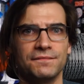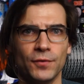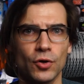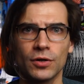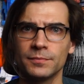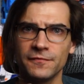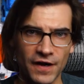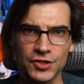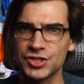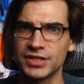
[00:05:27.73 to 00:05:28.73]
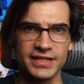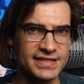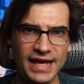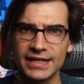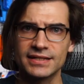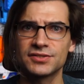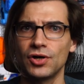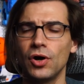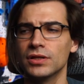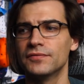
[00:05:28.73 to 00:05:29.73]
form, function, aesthetics,
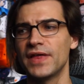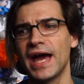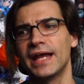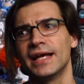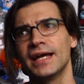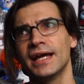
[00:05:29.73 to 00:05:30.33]
all of that.